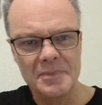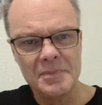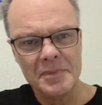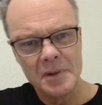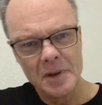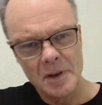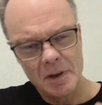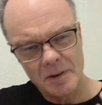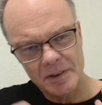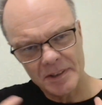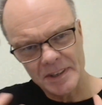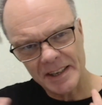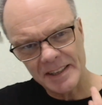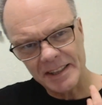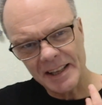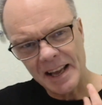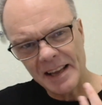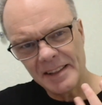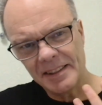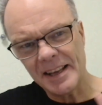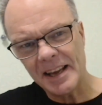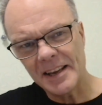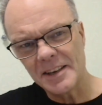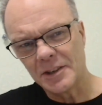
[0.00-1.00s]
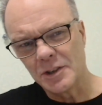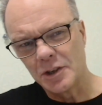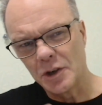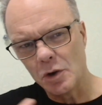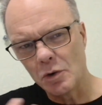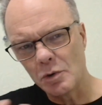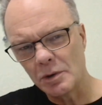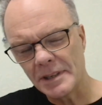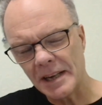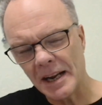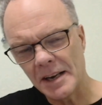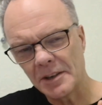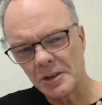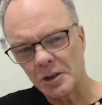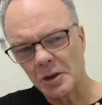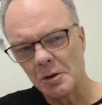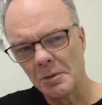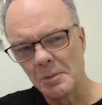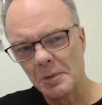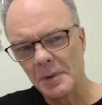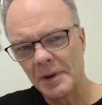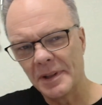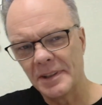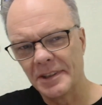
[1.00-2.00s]
they do tend to
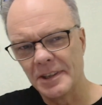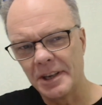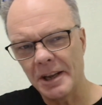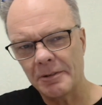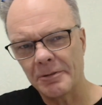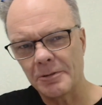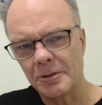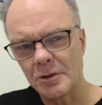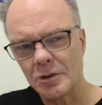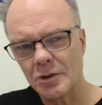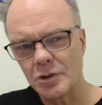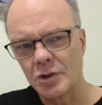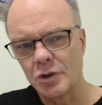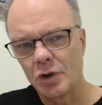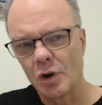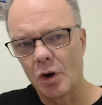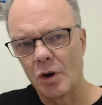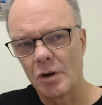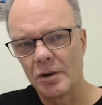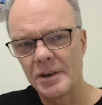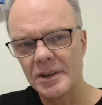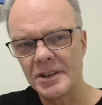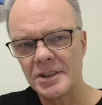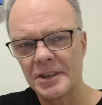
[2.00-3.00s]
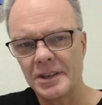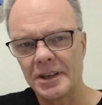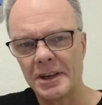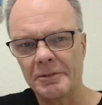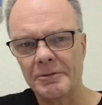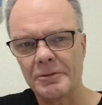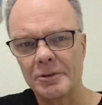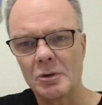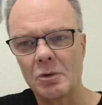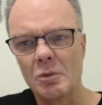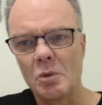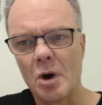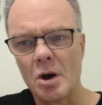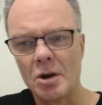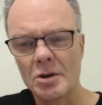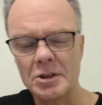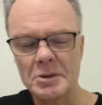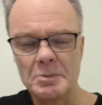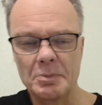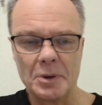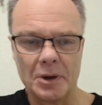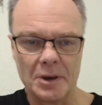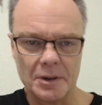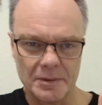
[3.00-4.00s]
come up with different stories and different ones,
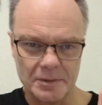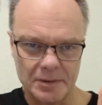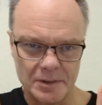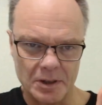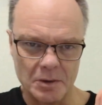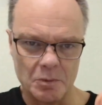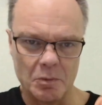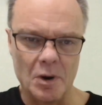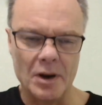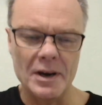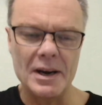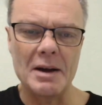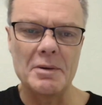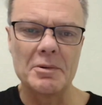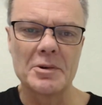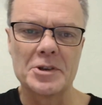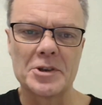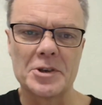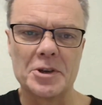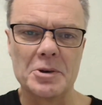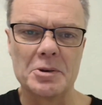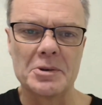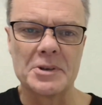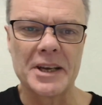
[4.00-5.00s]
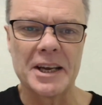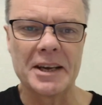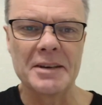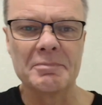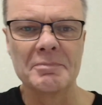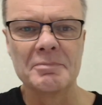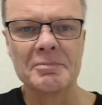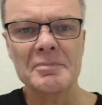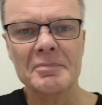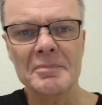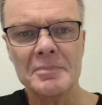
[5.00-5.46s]
but the one I was using,